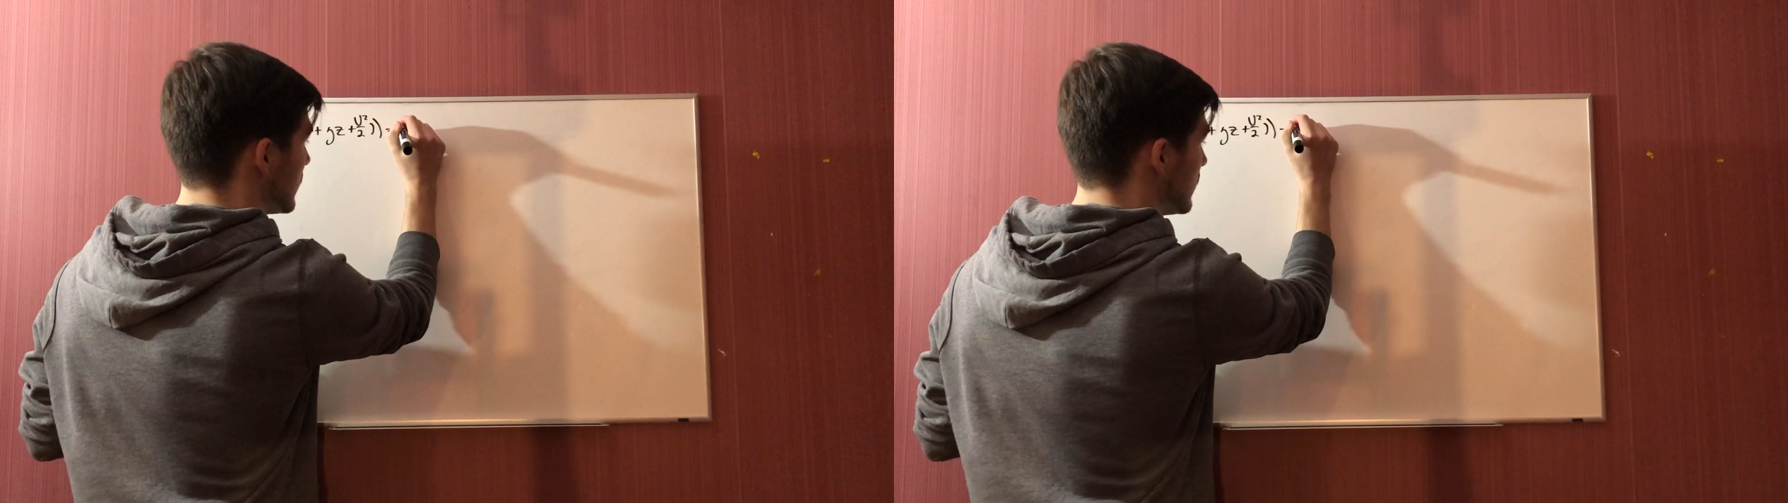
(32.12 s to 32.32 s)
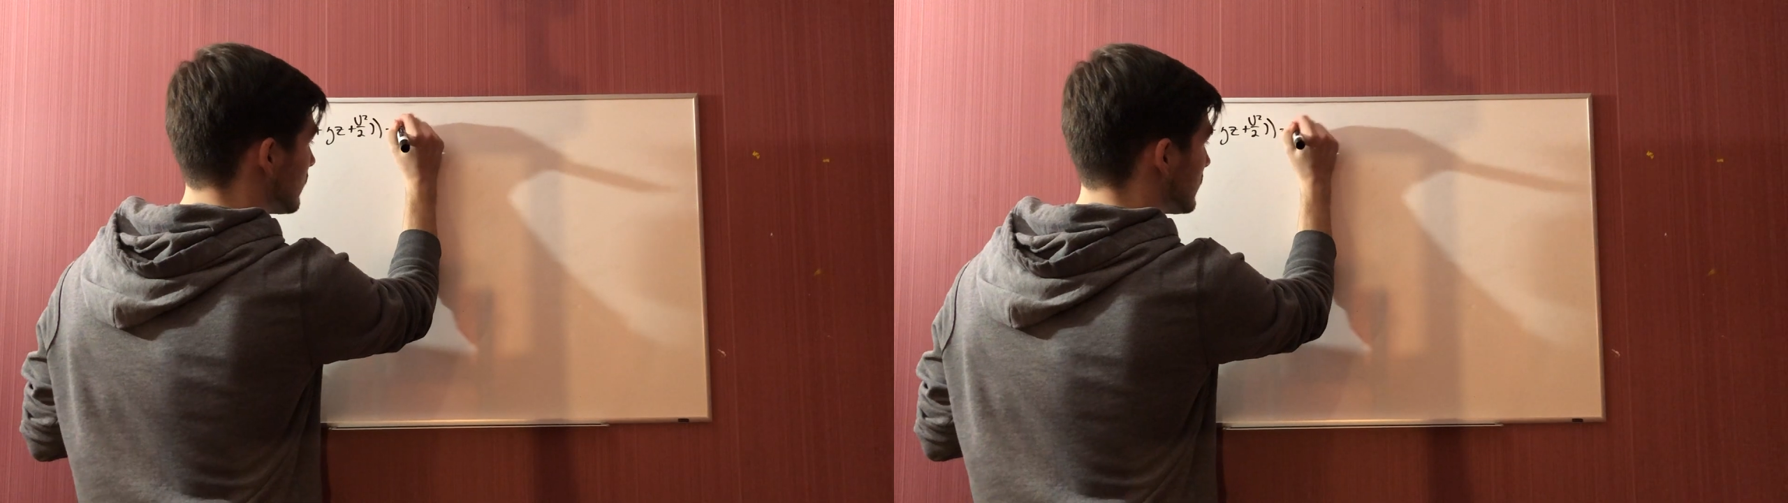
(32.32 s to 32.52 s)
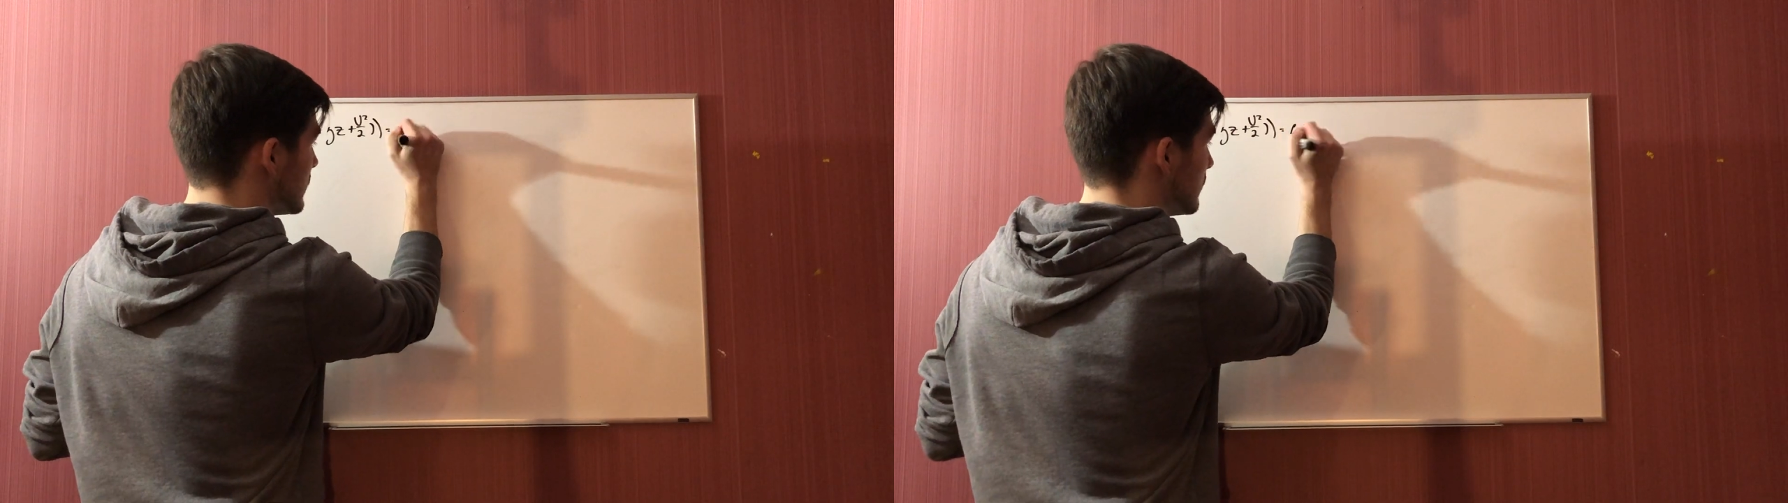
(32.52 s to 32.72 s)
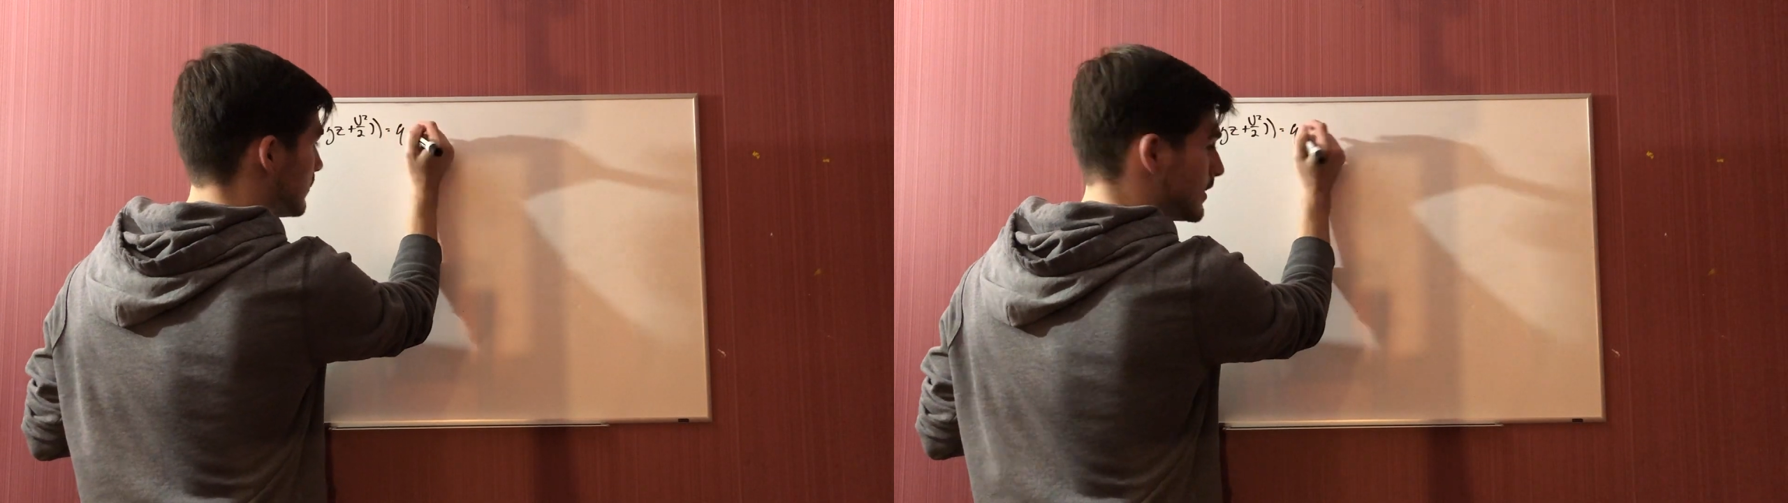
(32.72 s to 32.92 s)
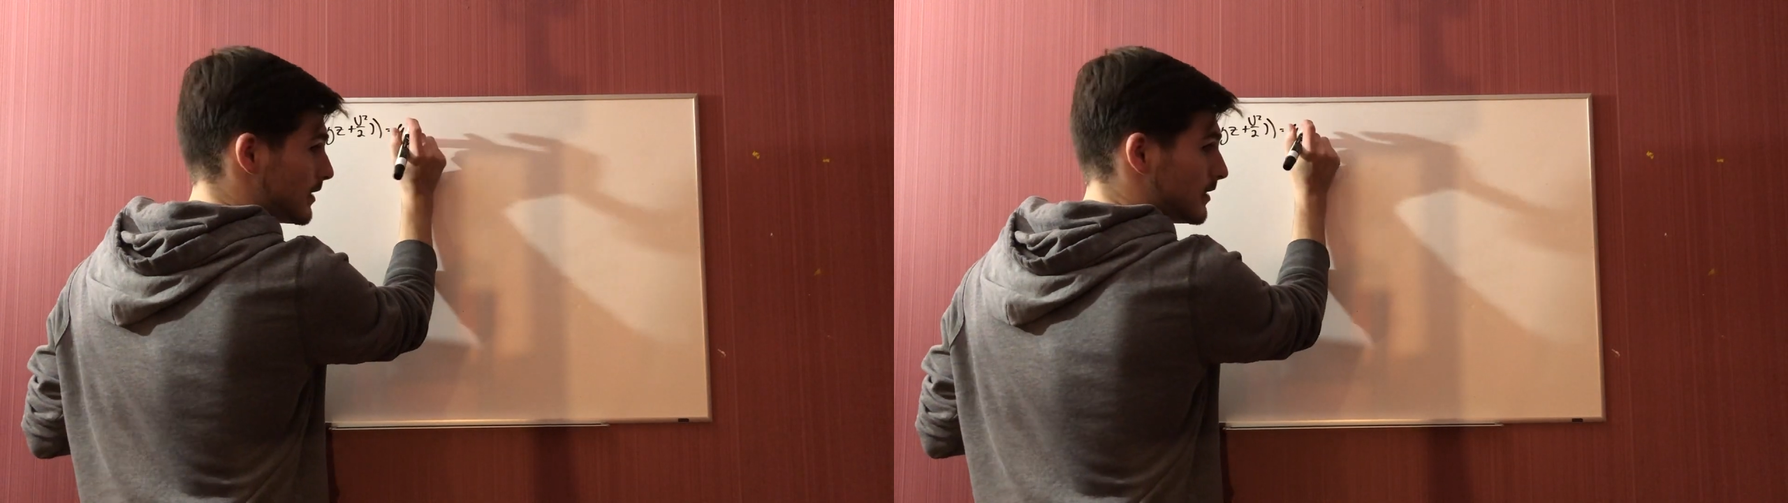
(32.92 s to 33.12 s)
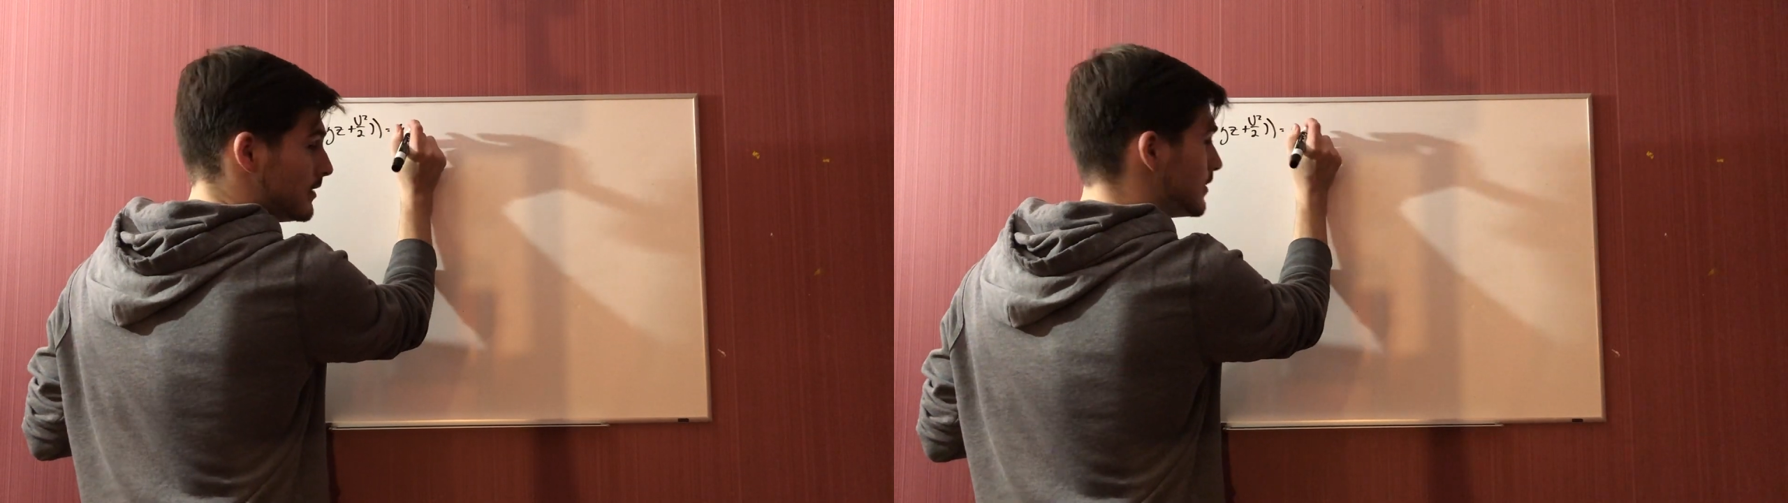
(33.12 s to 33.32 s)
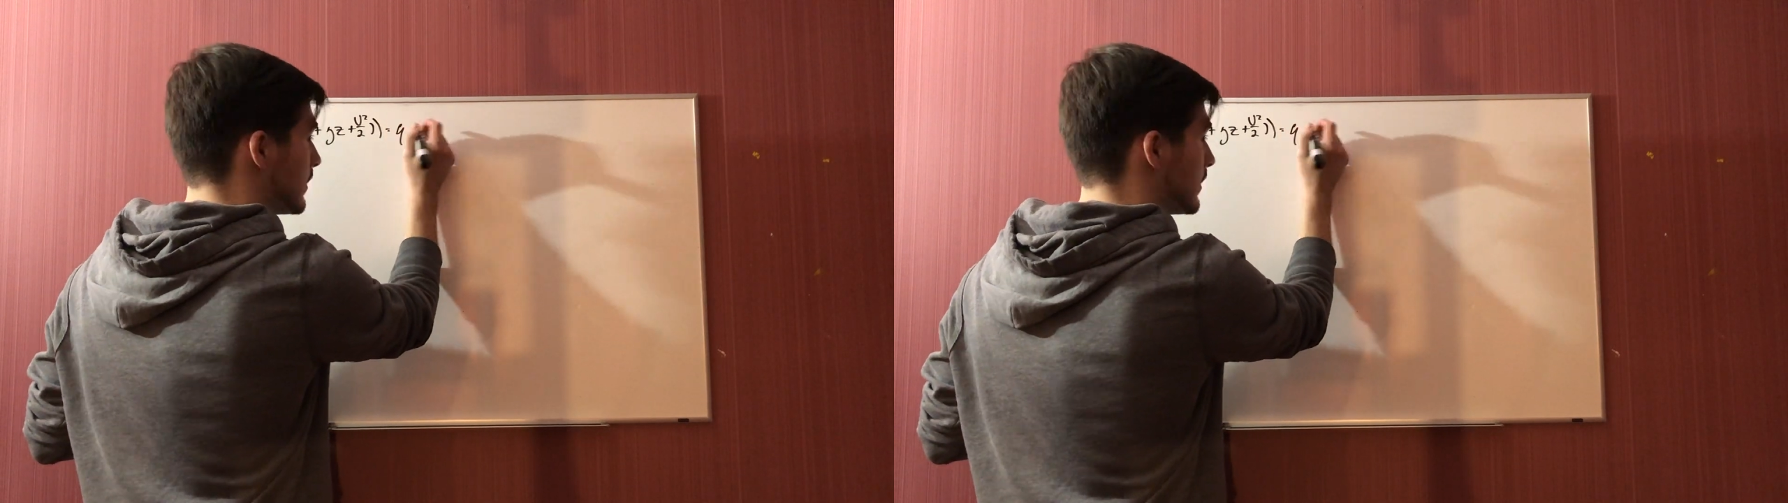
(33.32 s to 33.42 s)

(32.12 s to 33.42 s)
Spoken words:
be equal to any heat